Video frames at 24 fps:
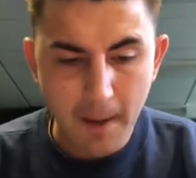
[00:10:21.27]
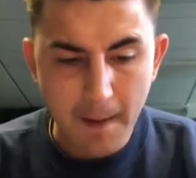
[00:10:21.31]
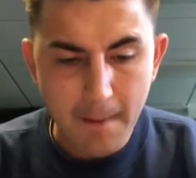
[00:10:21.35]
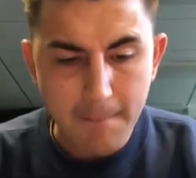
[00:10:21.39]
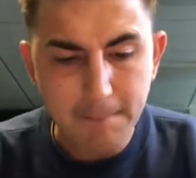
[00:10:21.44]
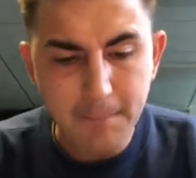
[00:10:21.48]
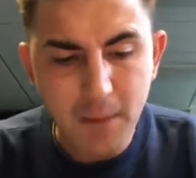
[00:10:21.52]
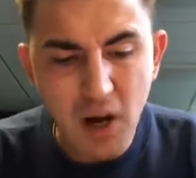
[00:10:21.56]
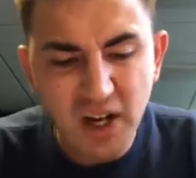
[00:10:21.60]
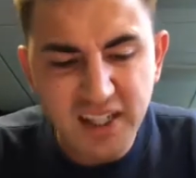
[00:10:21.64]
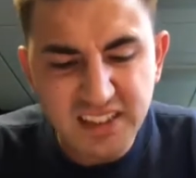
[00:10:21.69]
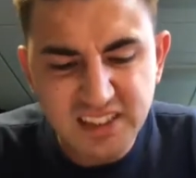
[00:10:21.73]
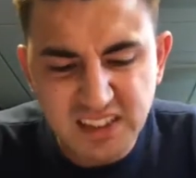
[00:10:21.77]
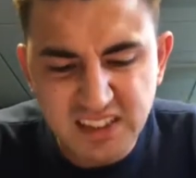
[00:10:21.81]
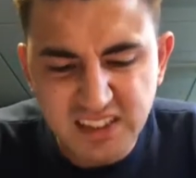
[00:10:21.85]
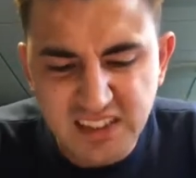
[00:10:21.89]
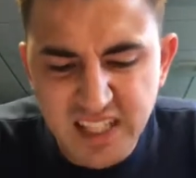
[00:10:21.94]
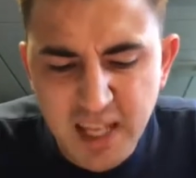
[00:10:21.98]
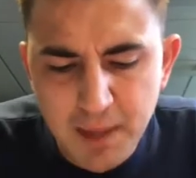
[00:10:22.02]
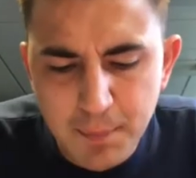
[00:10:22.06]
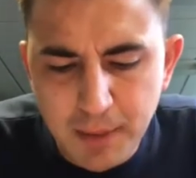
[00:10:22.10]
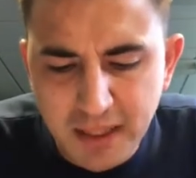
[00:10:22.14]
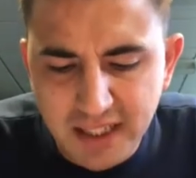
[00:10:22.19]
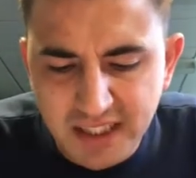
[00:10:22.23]
Mice is
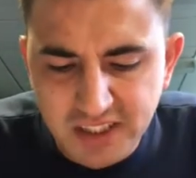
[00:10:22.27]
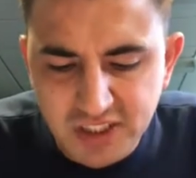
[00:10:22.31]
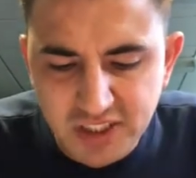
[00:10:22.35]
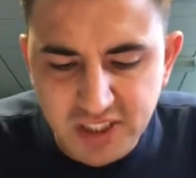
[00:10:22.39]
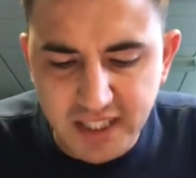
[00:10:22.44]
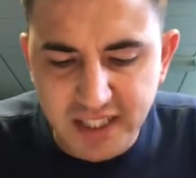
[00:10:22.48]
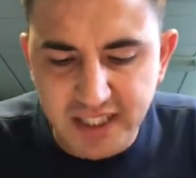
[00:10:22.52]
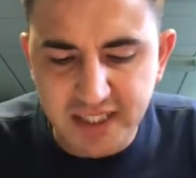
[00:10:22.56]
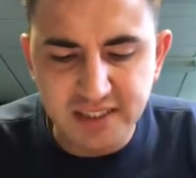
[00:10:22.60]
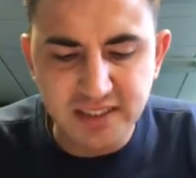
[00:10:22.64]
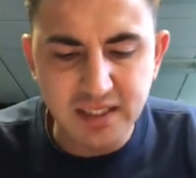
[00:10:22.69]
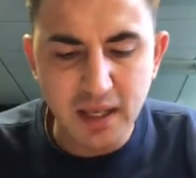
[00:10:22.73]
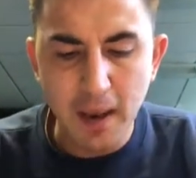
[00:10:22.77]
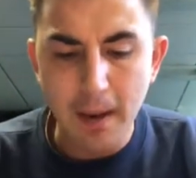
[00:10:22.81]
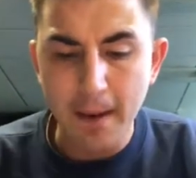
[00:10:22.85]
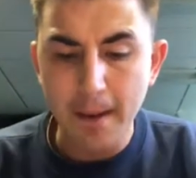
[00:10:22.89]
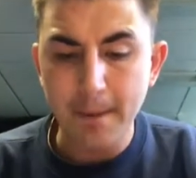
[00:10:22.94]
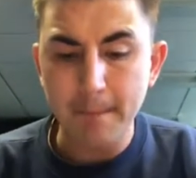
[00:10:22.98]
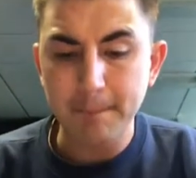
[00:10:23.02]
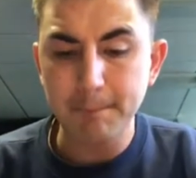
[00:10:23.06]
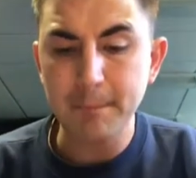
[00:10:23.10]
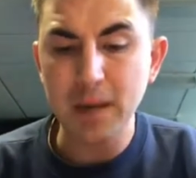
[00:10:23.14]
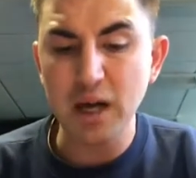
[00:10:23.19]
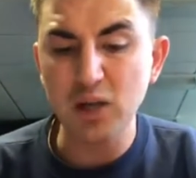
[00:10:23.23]
nibbling cheese.
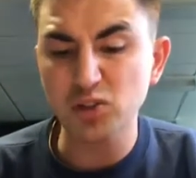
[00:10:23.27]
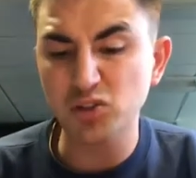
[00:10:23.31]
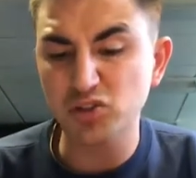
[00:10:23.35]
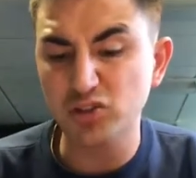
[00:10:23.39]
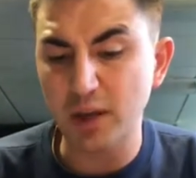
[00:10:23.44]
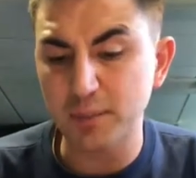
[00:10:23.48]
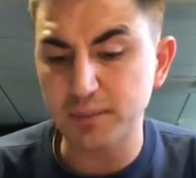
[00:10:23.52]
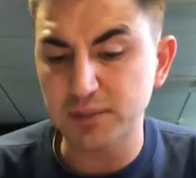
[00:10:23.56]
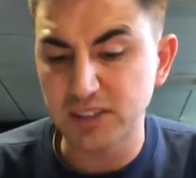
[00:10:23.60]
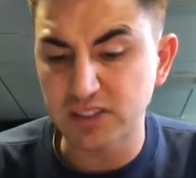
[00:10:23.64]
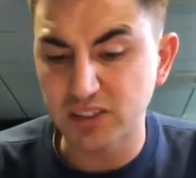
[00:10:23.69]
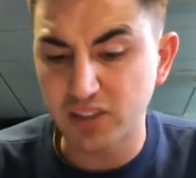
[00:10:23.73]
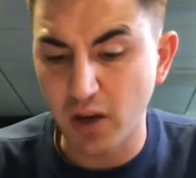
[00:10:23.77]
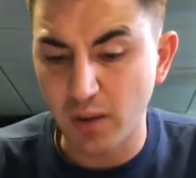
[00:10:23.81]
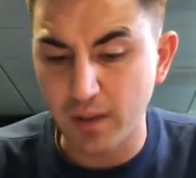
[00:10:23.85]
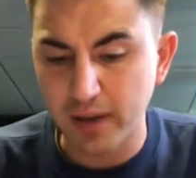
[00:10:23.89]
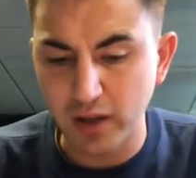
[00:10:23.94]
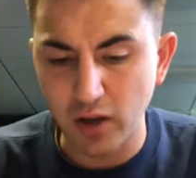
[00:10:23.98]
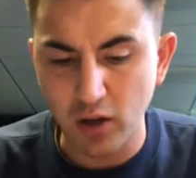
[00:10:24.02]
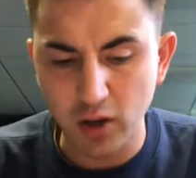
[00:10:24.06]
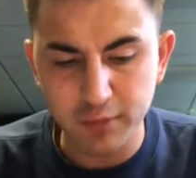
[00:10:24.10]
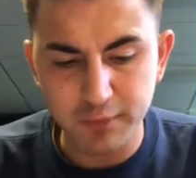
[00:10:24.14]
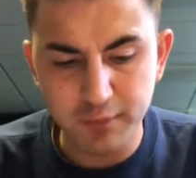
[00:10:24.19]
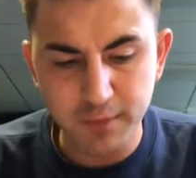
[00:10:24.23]
Mousetraps is going
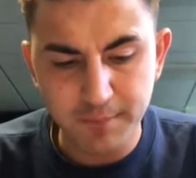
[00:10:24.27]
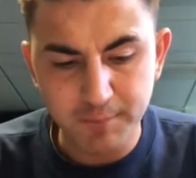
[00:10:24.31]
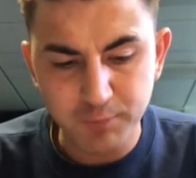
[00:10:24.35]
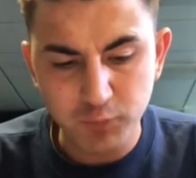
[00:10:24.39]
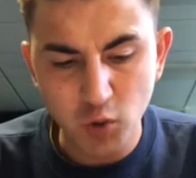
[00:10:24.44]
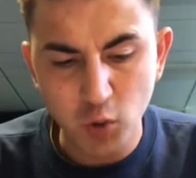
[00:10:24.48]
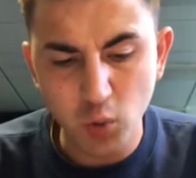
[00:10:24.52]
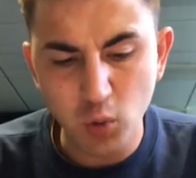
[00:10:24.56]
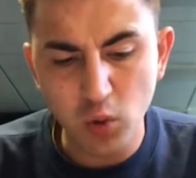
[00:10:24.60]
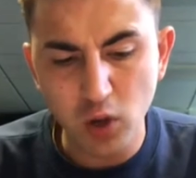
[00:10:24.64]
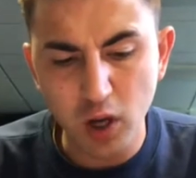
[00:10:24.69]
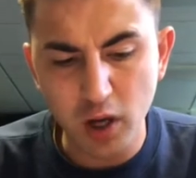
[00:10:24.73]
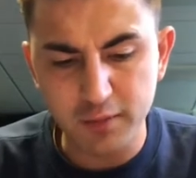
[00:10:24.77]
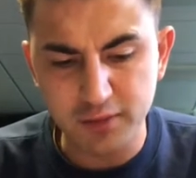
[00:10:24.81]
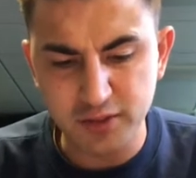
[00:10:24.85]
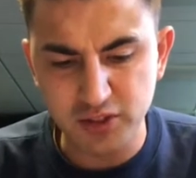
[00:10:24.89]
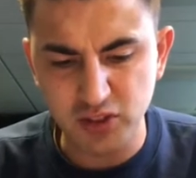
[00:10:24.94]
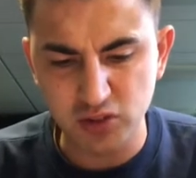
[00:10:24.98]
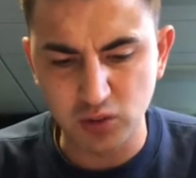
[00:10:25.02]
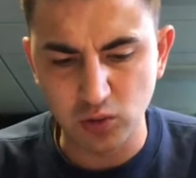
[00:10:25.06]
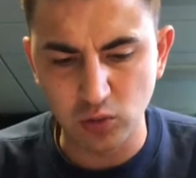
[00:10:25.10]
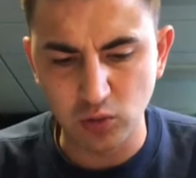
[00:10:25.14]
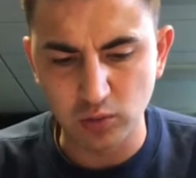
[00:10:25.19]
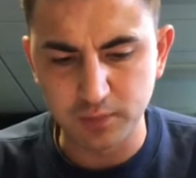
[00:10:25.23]
off all over
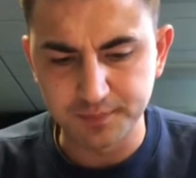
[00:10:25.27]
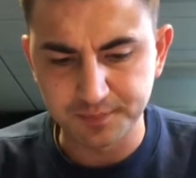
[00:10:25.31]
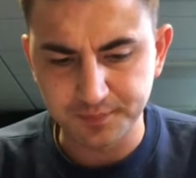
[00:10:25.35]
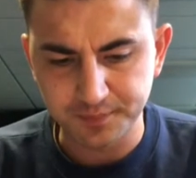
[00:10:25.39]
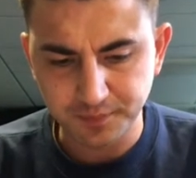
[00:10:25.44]
school.